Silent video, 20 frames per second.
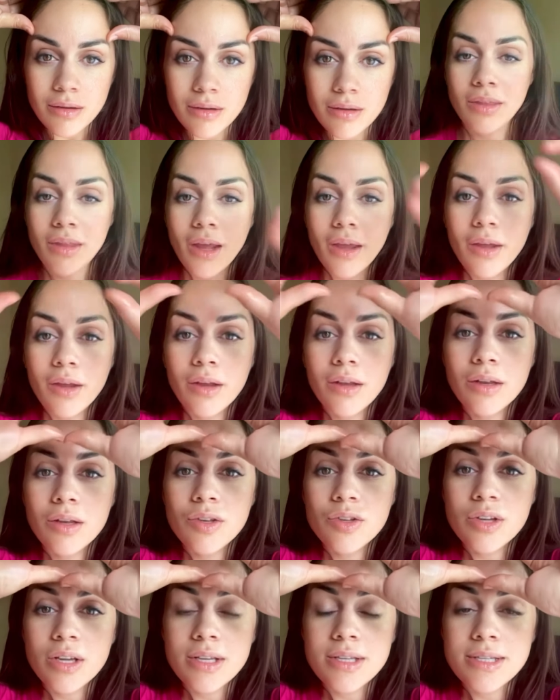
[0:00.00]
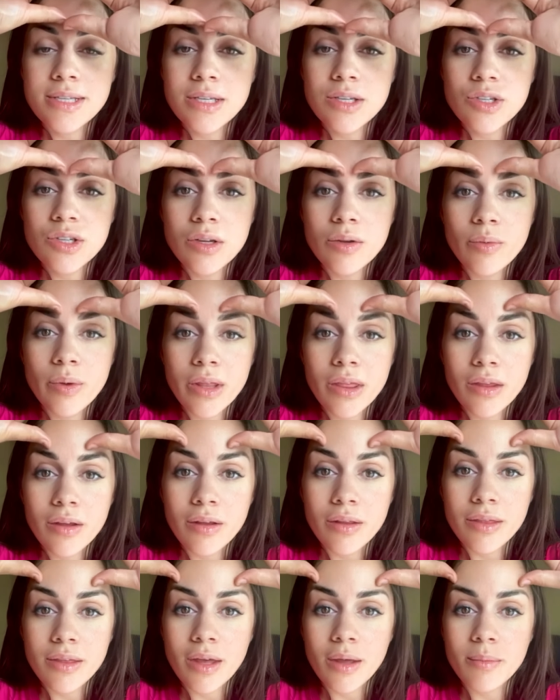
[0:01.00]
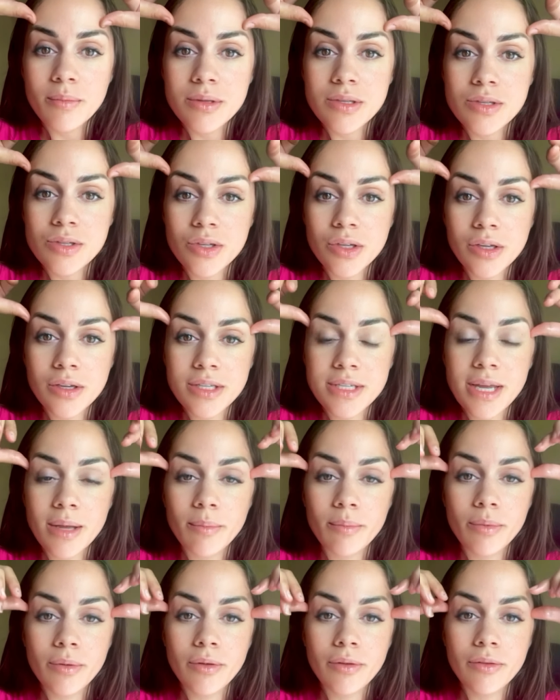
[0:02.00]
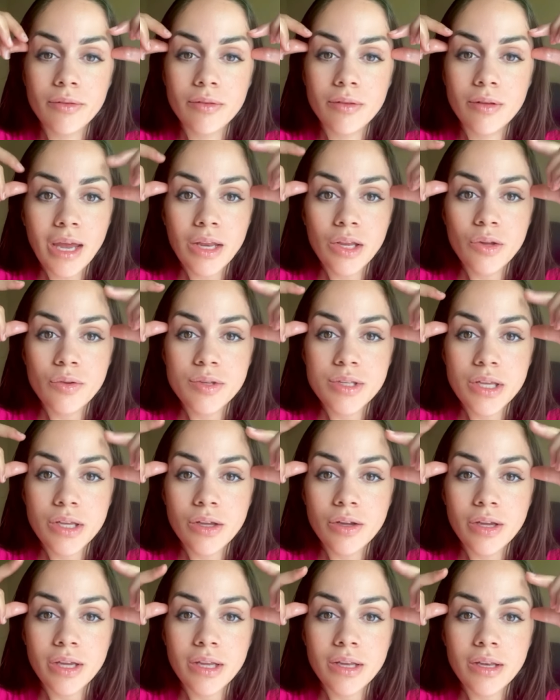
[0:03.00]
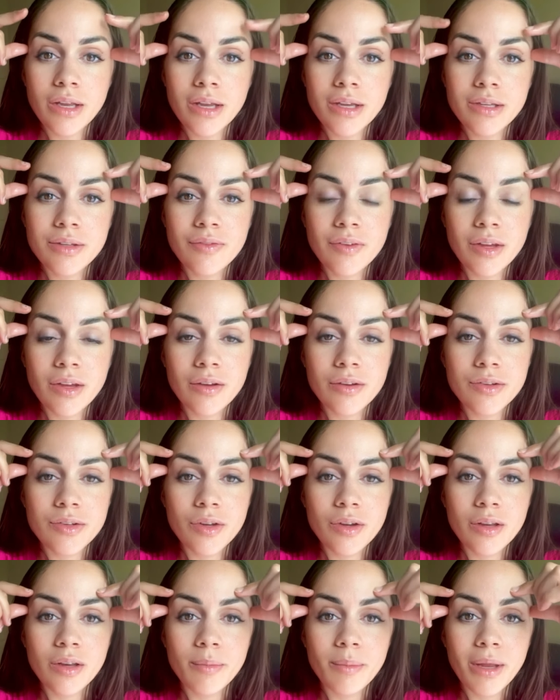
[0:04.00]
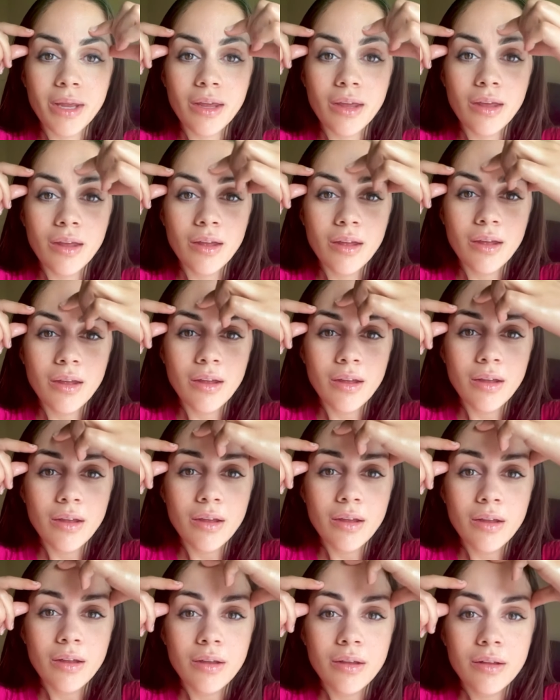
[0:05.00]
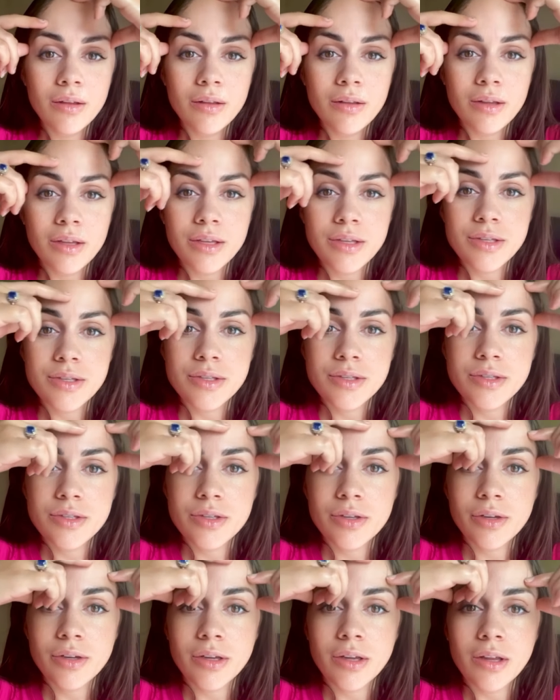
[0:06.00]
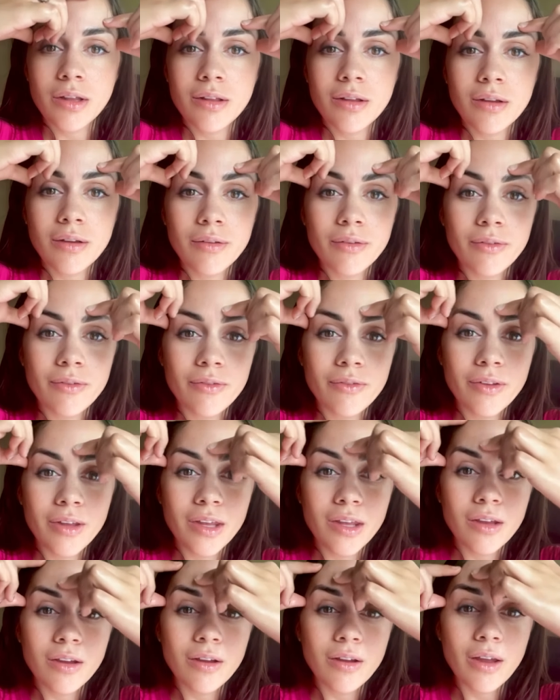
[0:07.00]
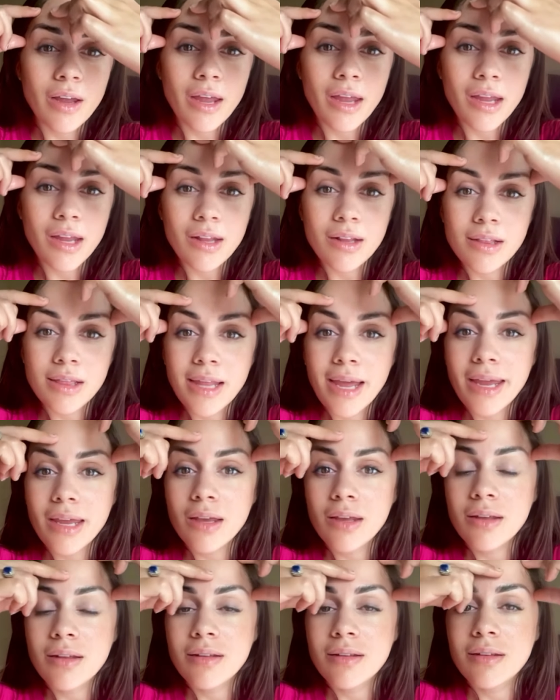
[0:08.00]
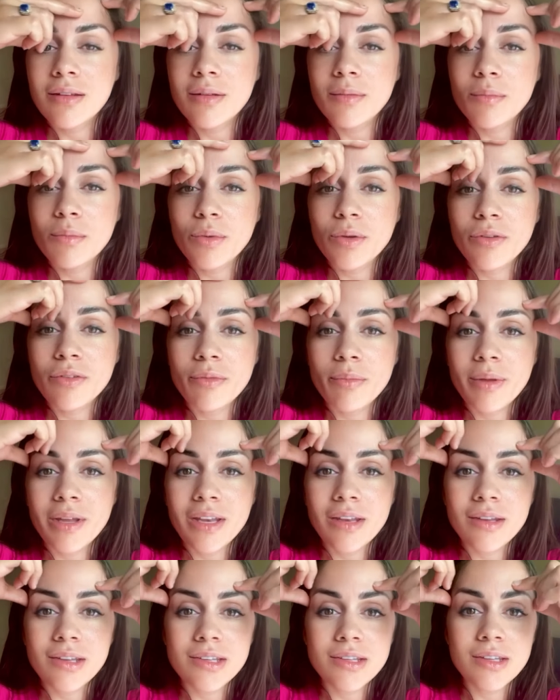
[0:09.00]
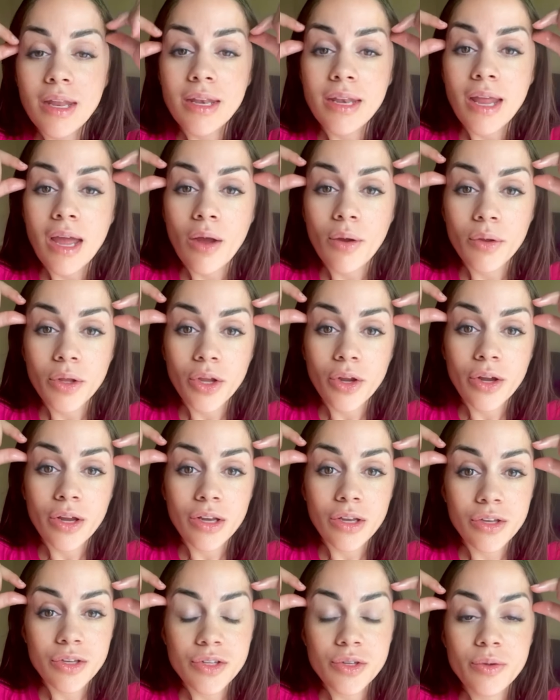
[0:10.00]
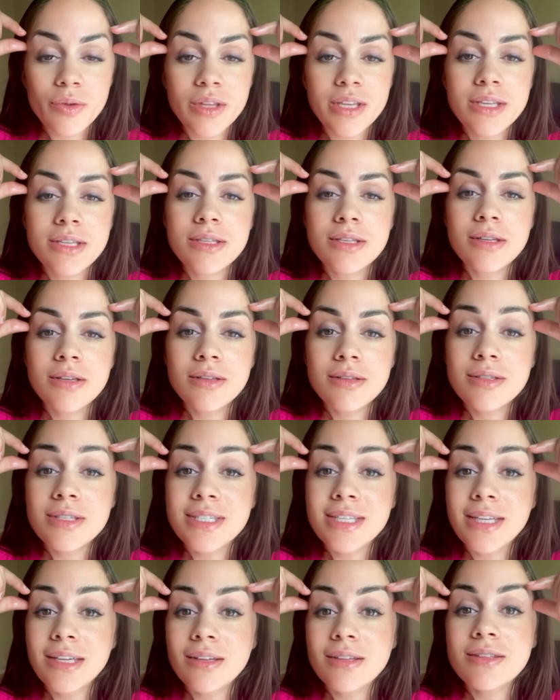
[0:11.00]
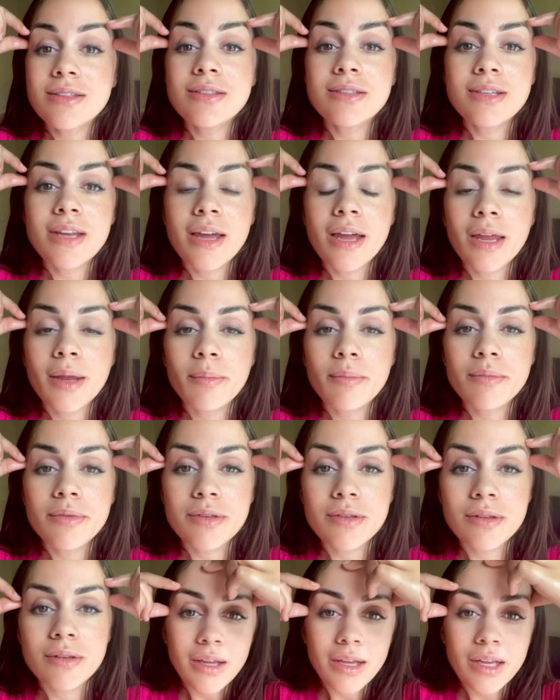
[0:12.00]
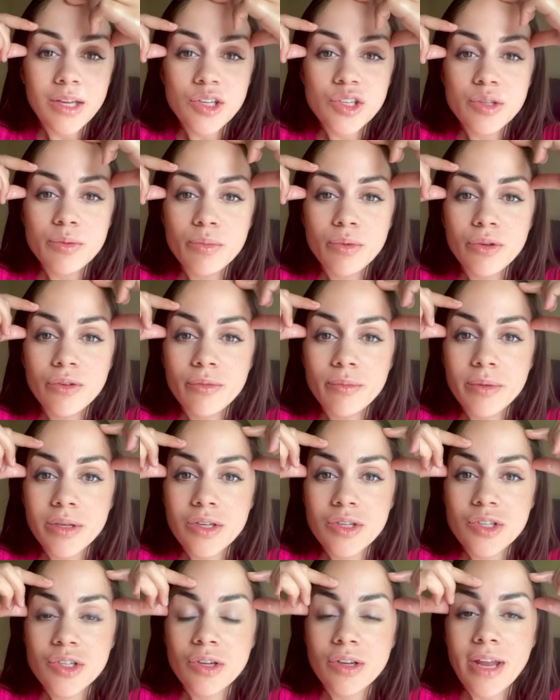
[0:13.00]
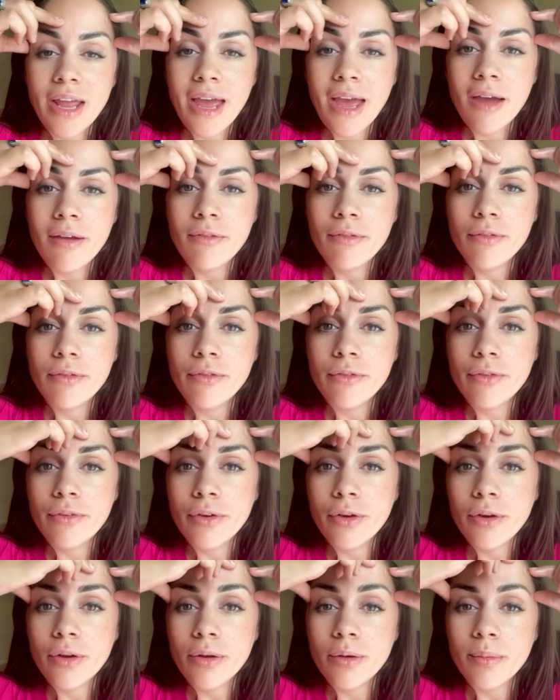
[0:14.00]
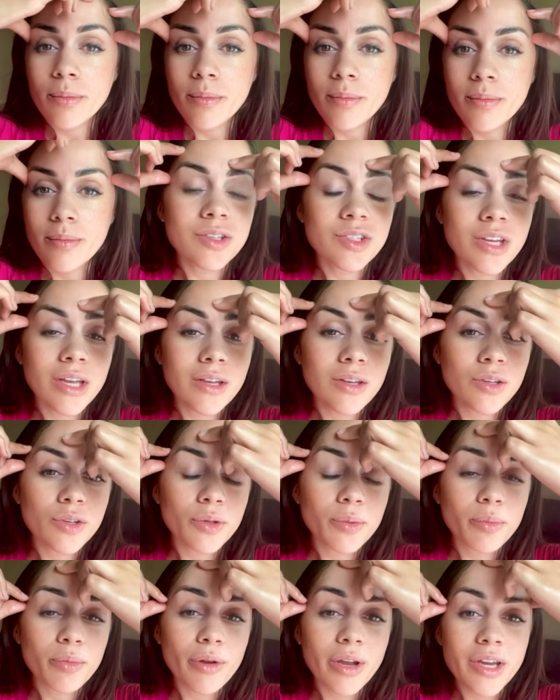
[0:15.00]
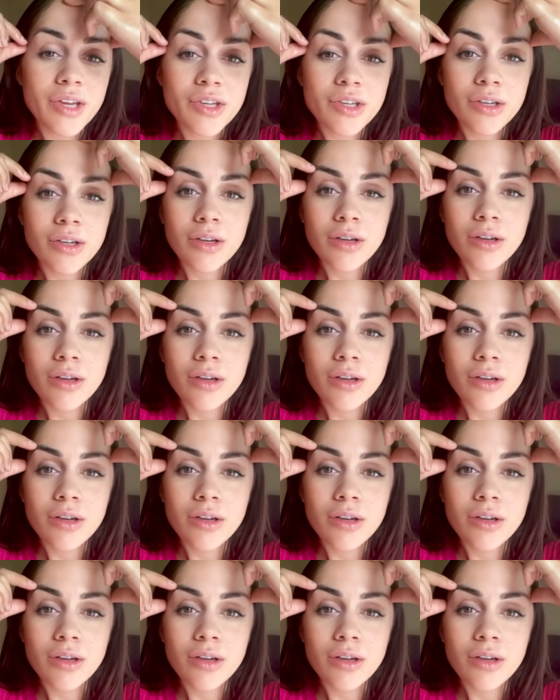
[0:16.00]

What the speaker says: Now you're going to transition with your thumbs to your temples, and using your index fingers, you're going to make these circular figure 8-like movements. Now you're going to do this 6 times. Each movement should have firm, gentle pressure.